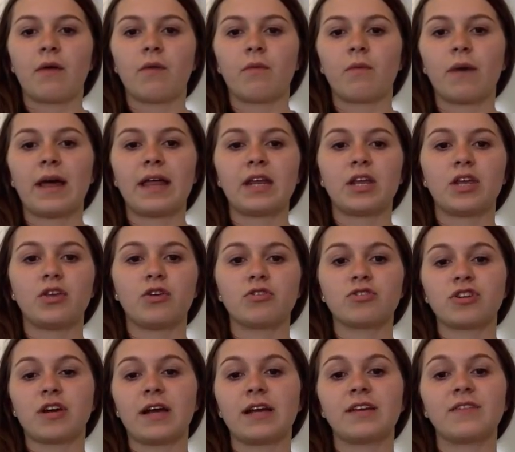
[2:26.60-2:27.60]
when you're
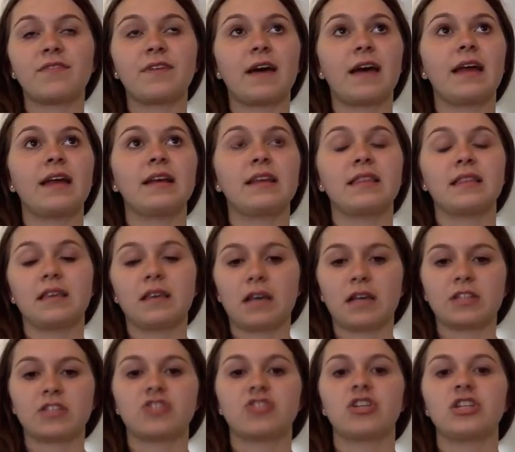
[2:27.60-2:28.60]
trying to find the
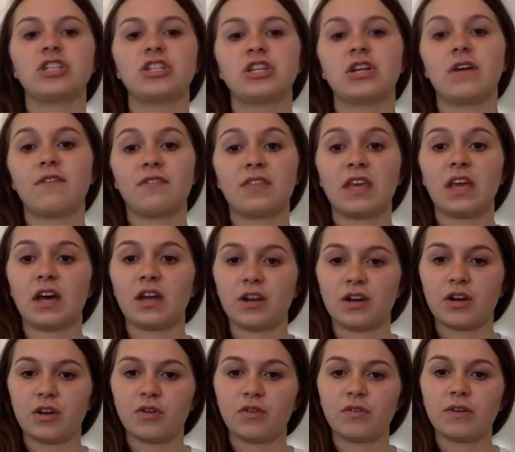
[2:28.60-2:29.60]
concentration of the
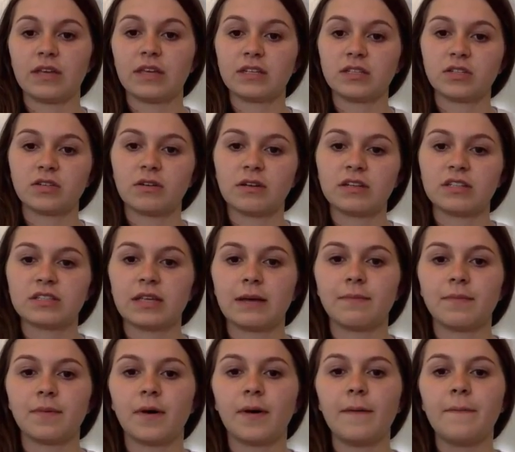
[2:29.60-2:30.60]
unknown ETOH
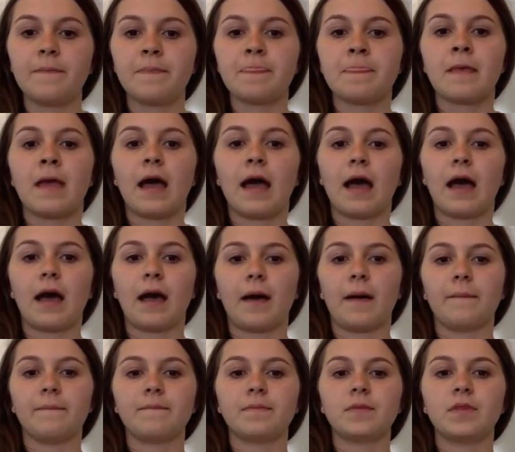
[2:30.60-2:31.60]
sample,
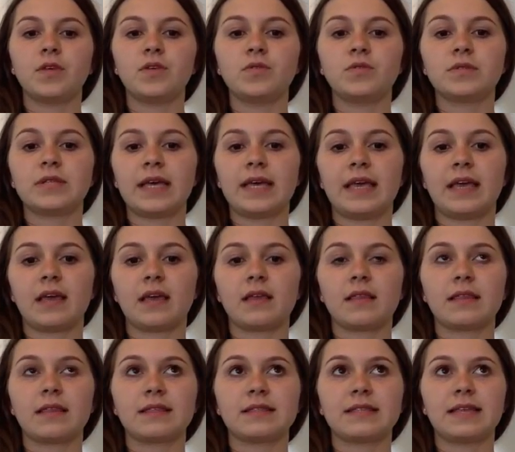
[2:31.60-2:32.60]
you take
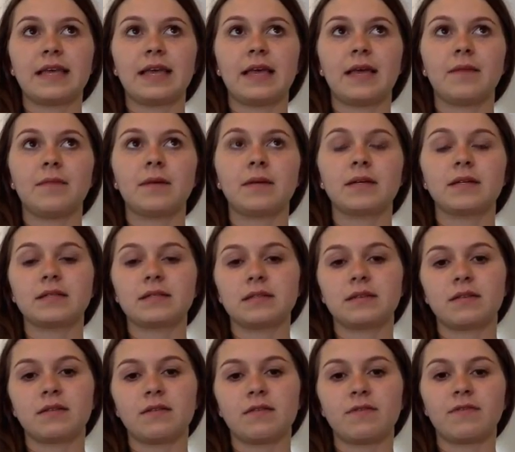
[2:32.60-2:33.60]
the same
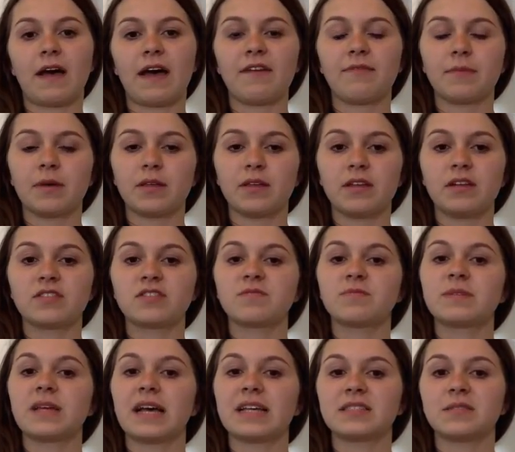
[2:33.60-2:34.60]
5 milliliters of
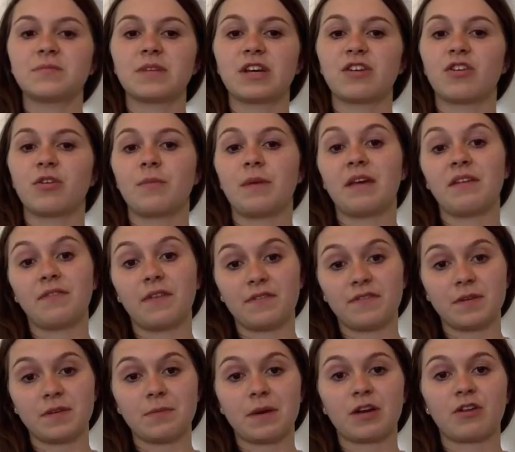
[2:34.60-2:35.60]
potassium dichromate,
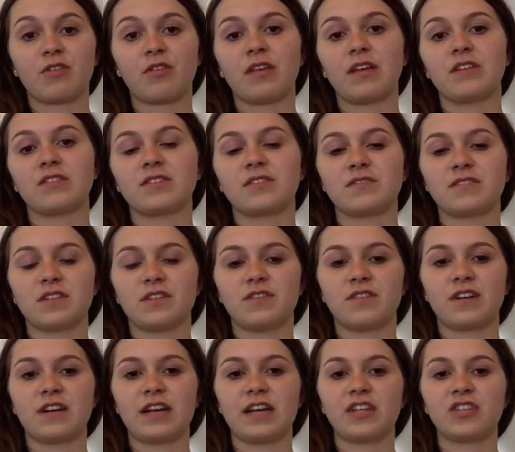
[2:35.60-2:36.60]
50 microliters of silver
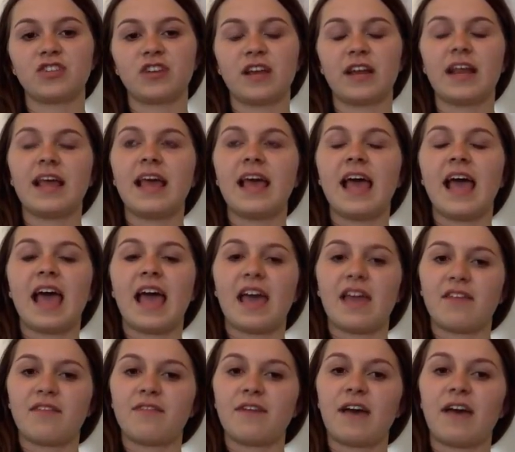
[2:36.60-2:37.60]
nitrate,
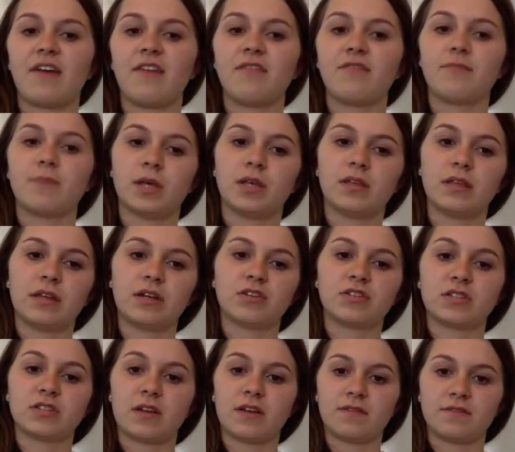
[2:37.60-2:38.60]
and 5
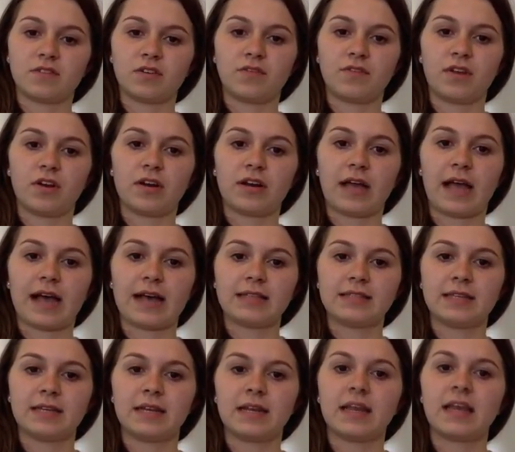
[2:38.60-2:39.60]
milliliters of sulfuric
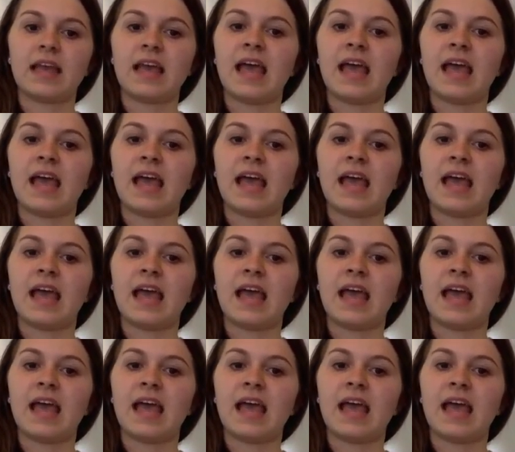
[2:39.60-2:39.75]
acid,